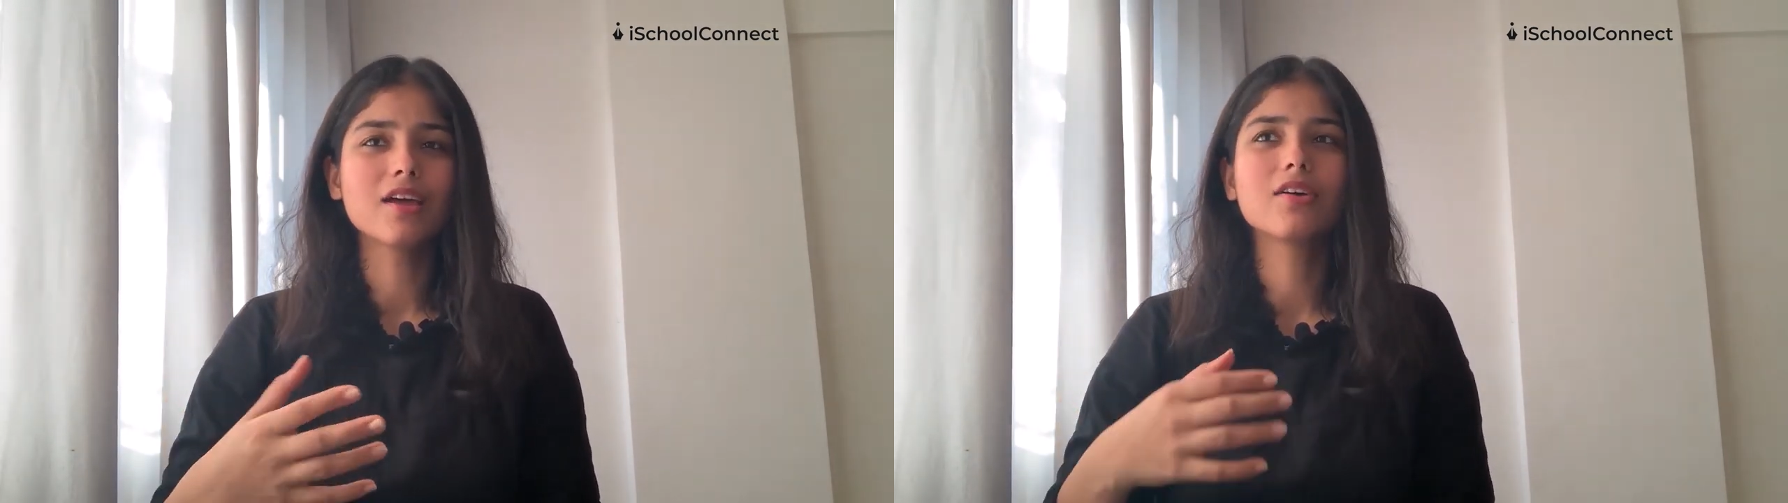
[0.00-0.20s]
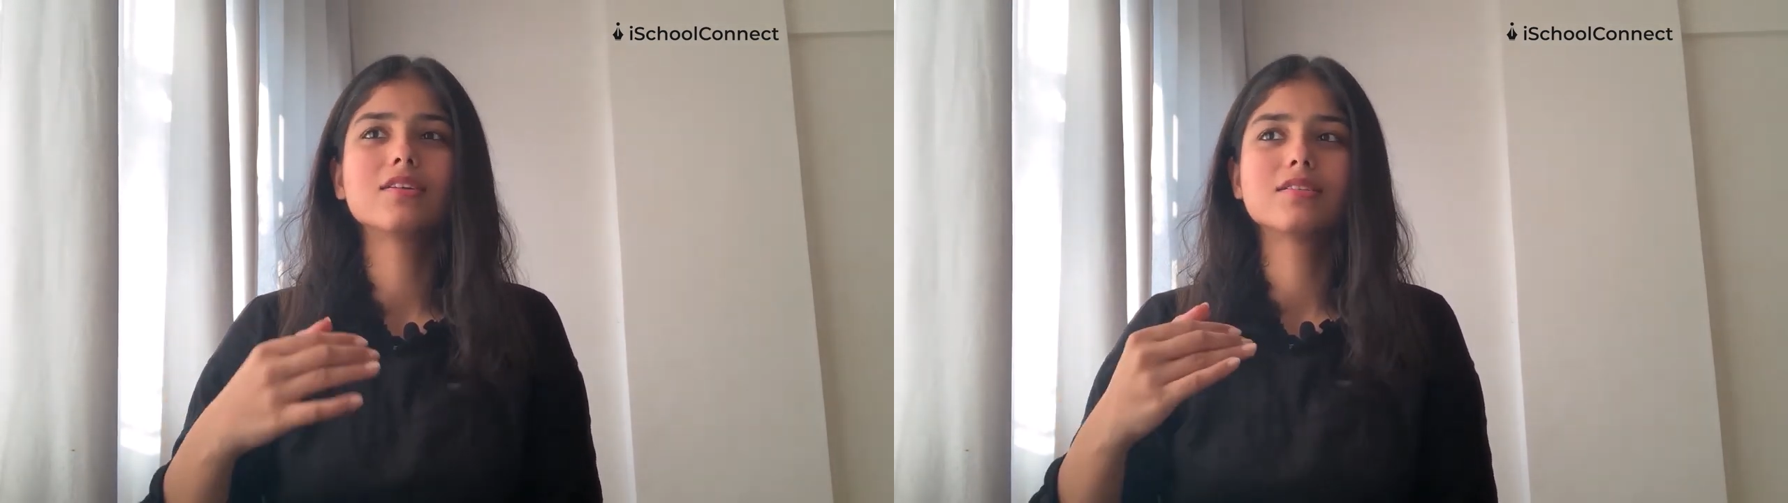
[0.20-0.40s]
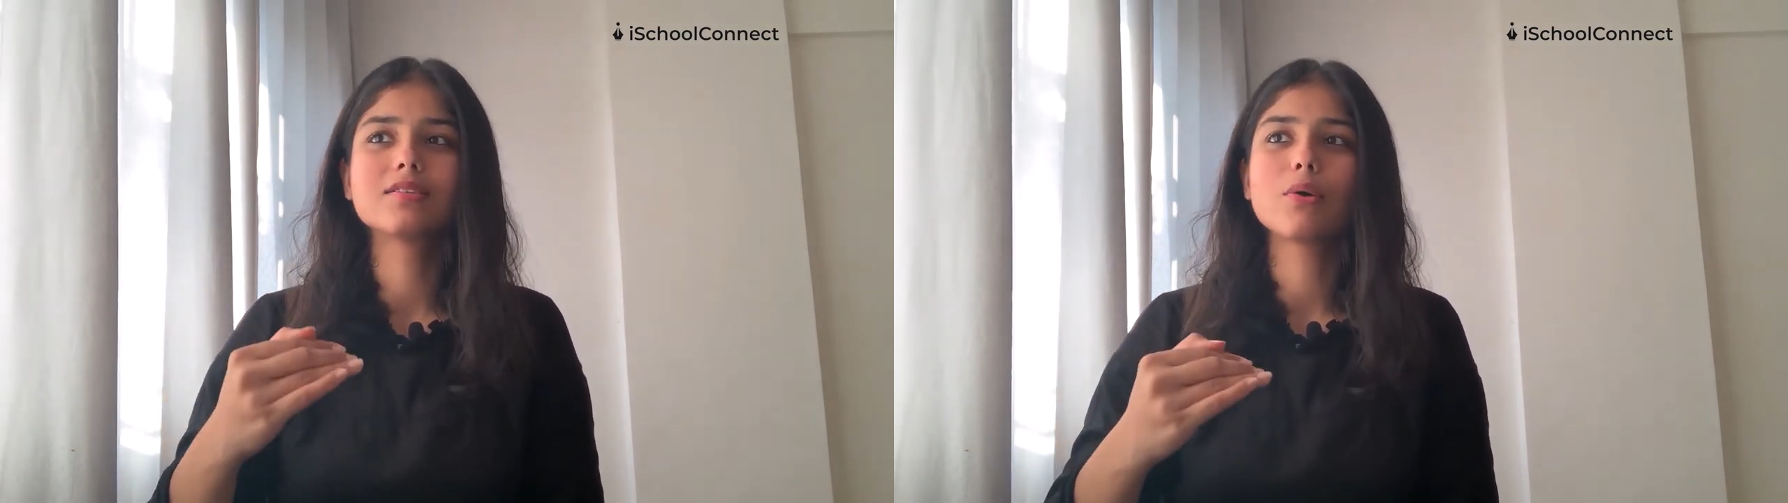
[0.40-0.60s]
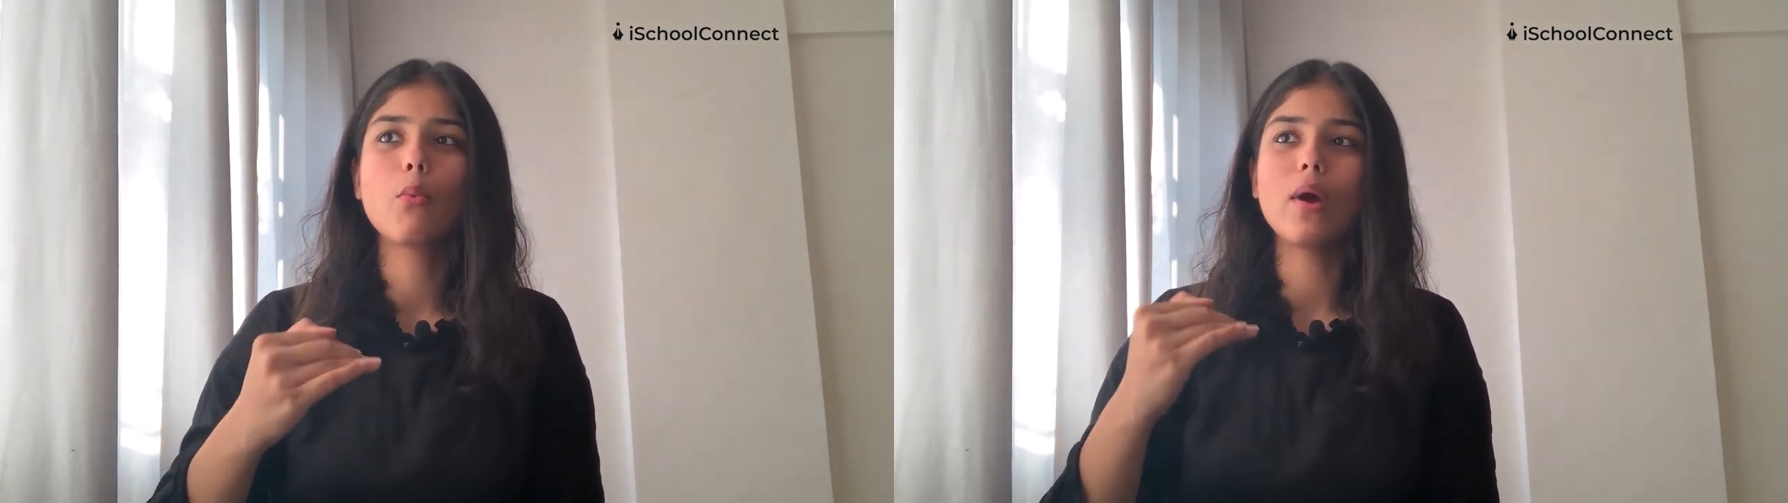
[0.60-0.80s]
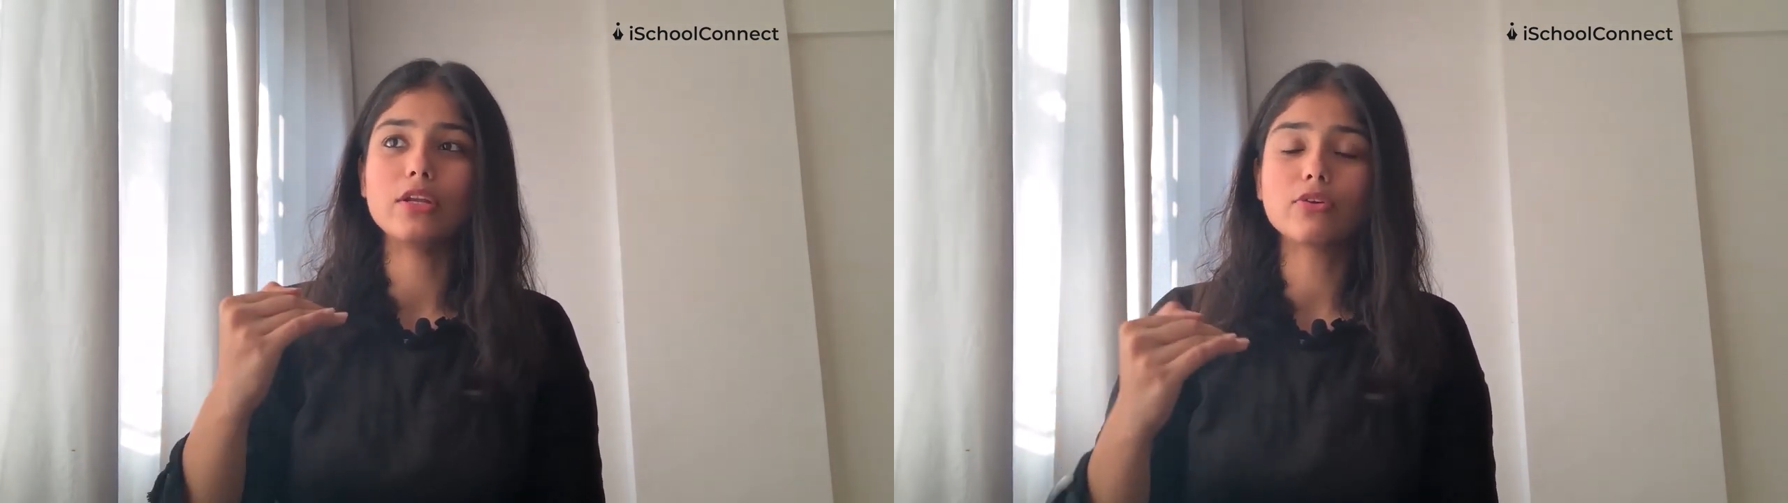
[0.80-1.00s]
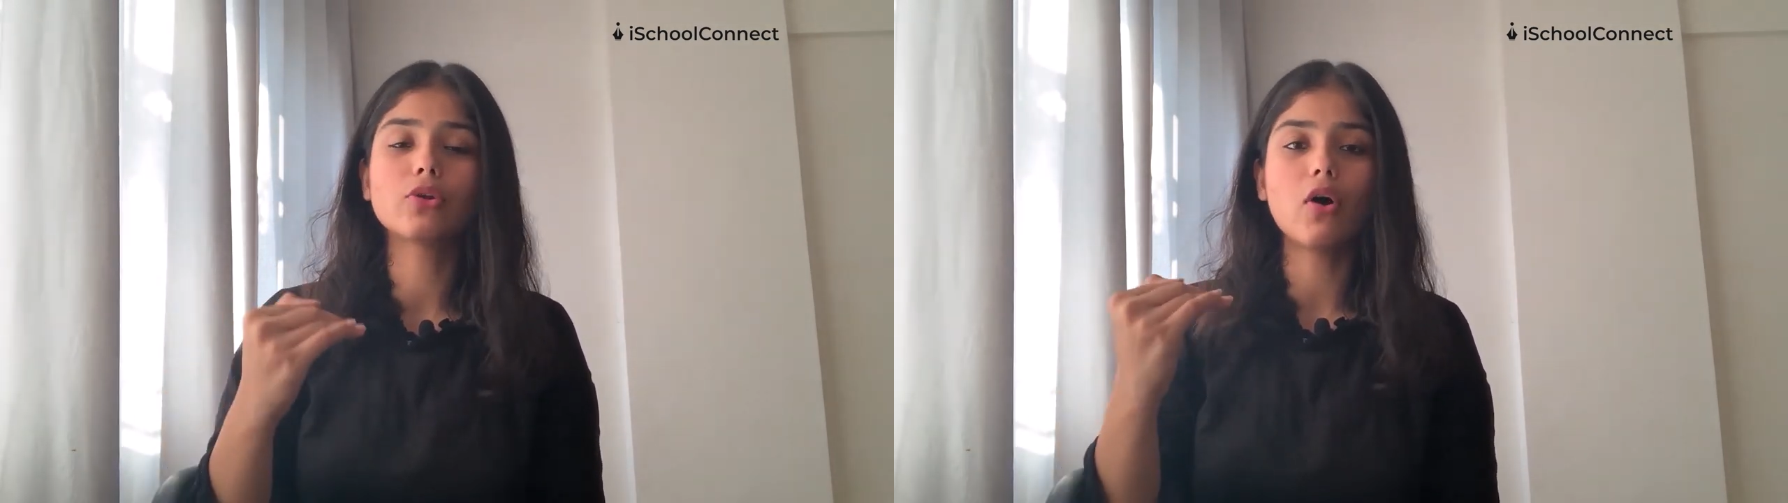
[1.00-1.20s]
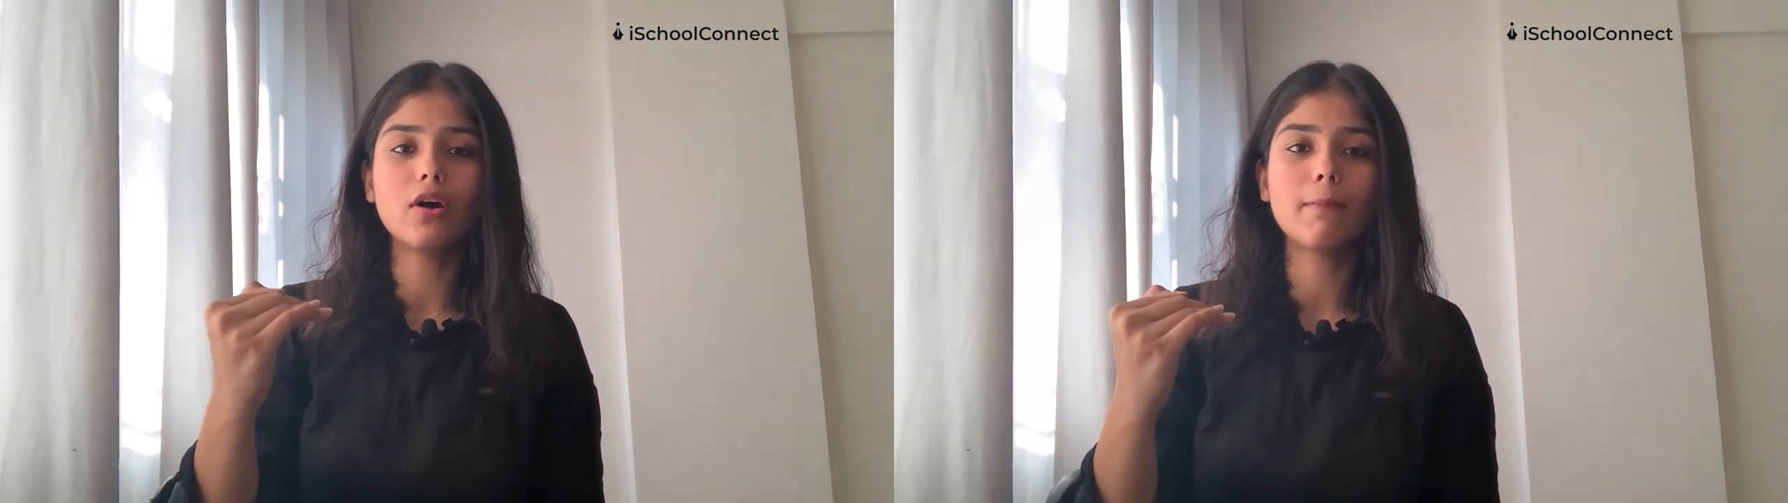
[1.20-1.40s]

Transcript: because when you talk